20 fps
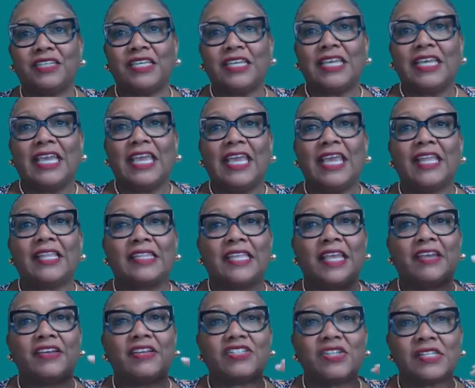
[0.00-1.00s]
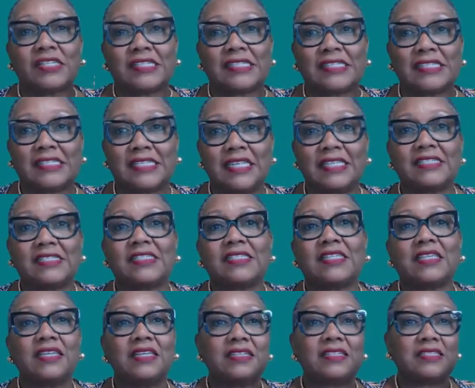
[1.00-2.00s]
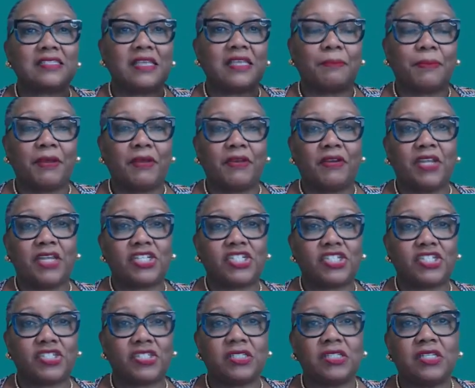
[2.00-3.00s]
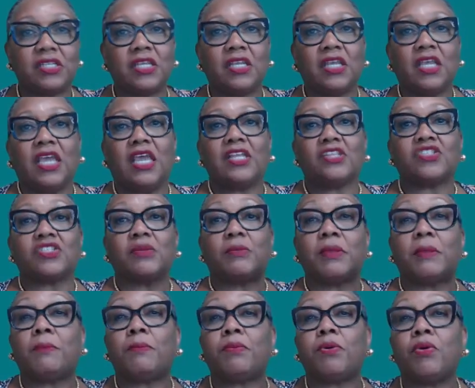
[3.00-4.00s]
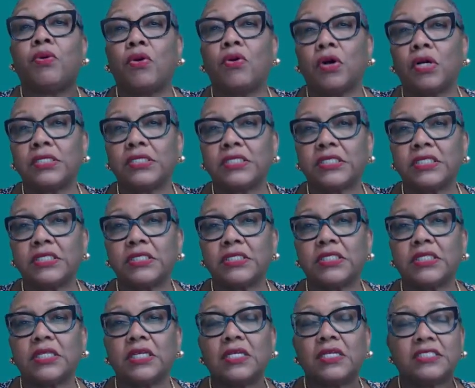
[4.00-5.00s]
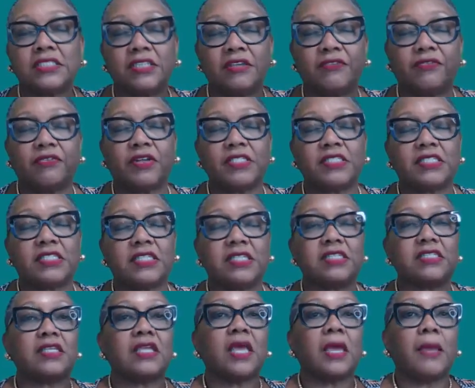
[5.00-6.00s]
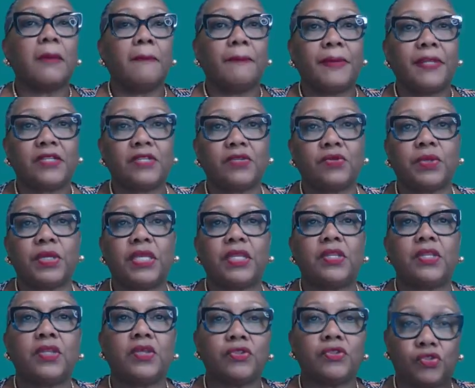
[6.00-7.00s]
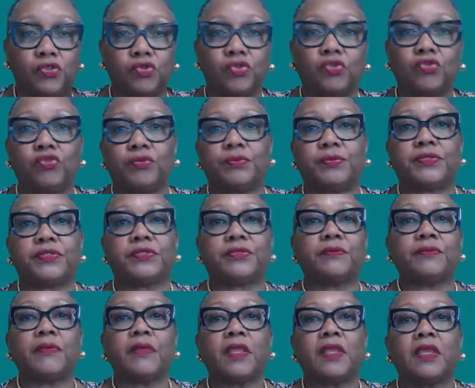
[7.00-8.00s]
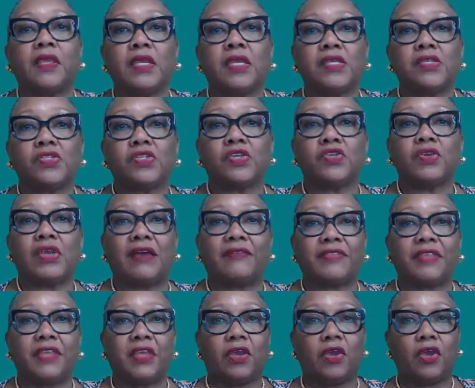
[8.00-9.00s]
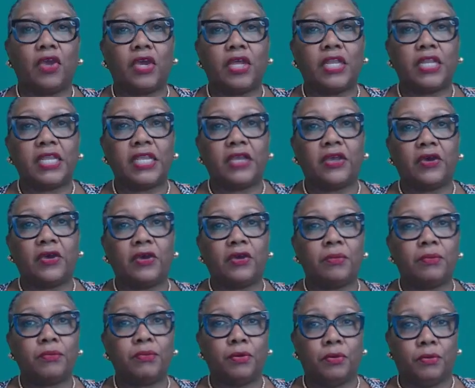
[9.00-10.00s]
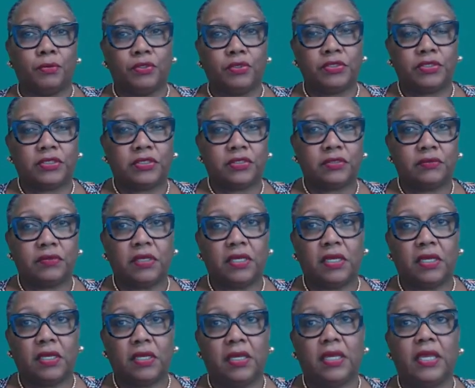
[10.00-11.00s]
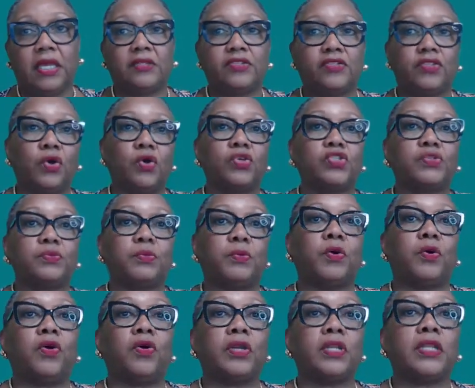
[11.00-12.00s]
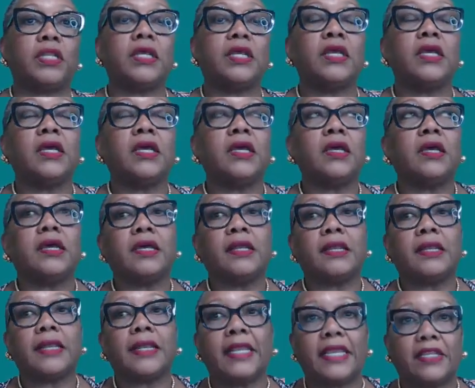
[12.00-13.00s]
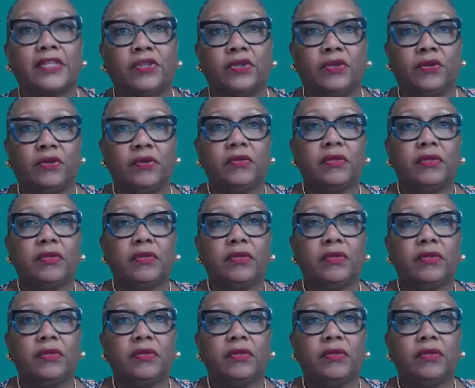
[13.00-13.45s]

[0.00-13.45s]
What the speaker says: And there is a distinct separation and some important differences between the 2 groups. So you have the earlier boomers and those born later,